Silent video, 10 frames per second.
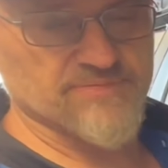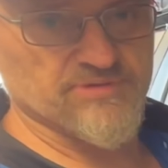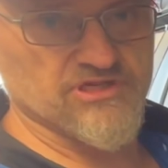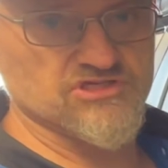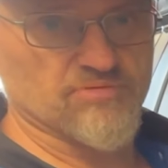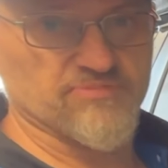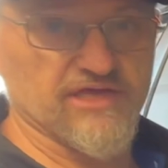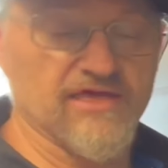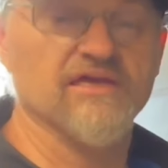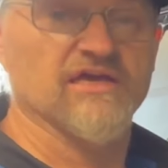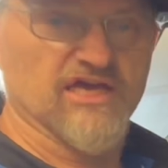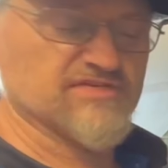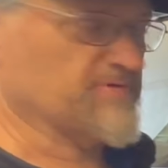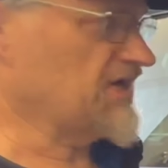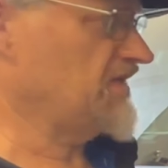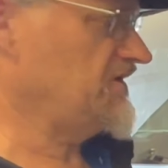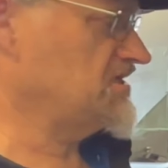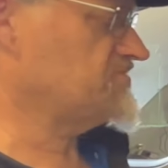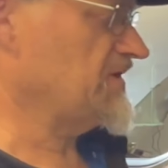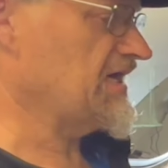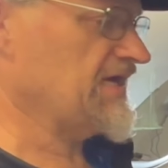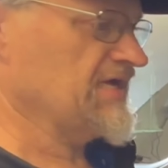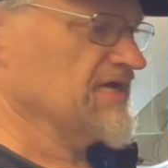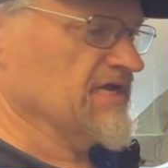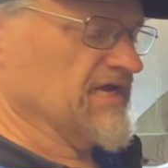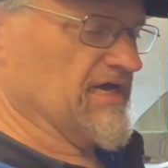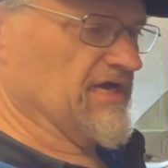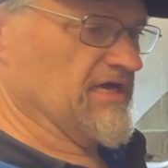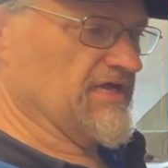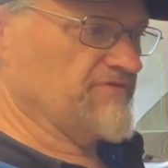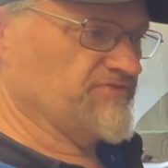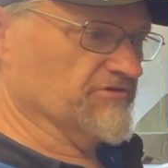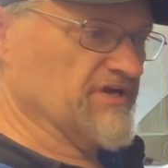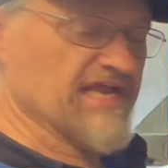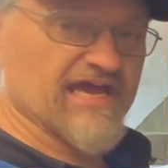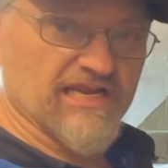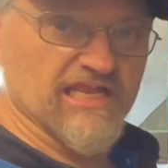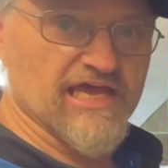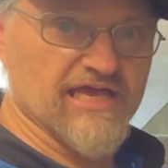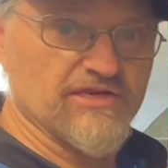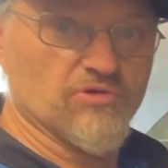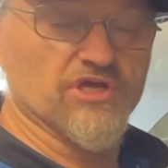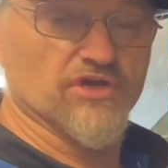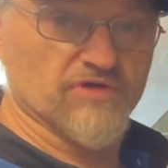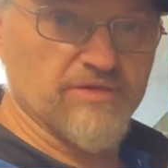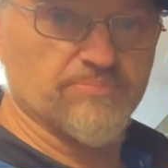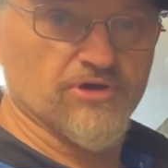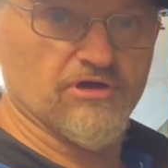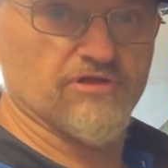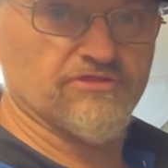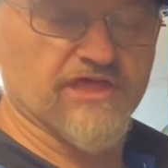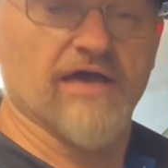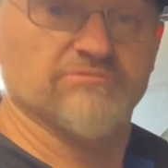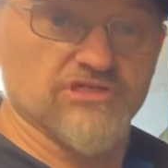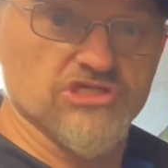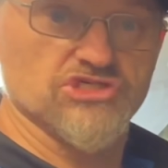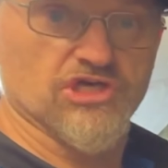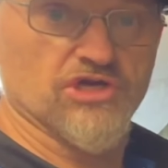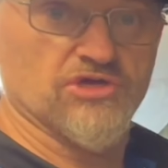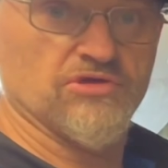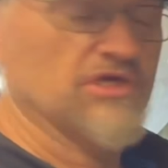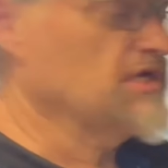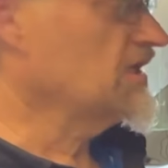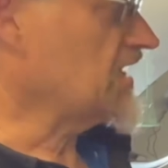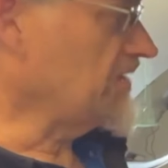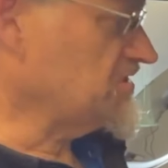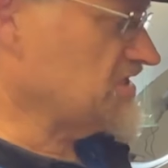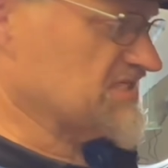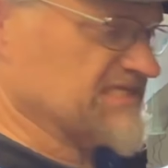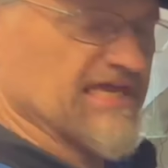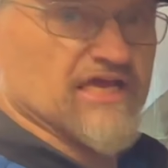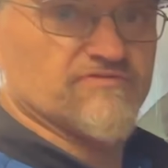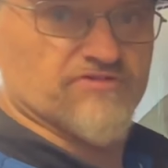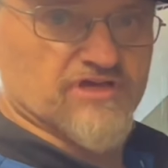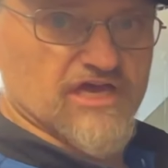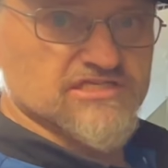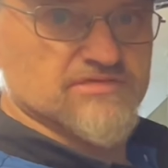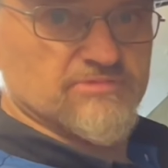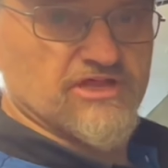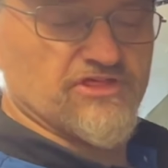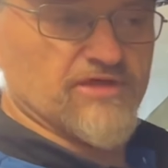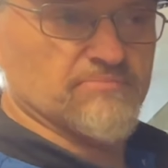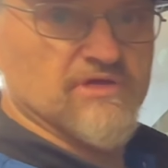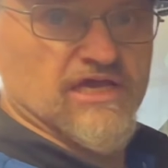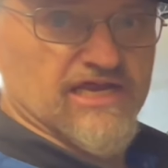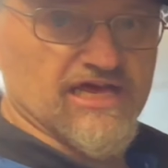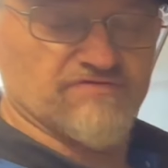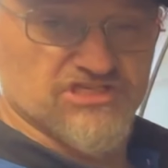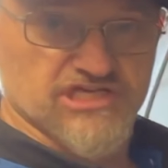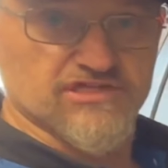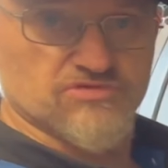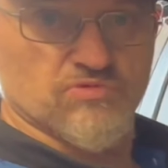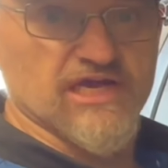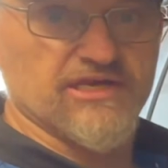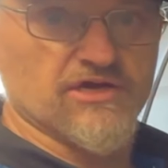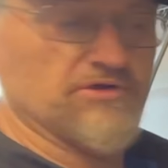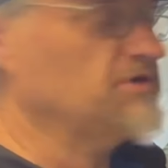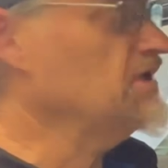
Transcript: up in the top there as part of the display. If you're in Adelaide or you're in Perth, come to the show. Come to the stand for Custom Lithium and have a chat to Wayno,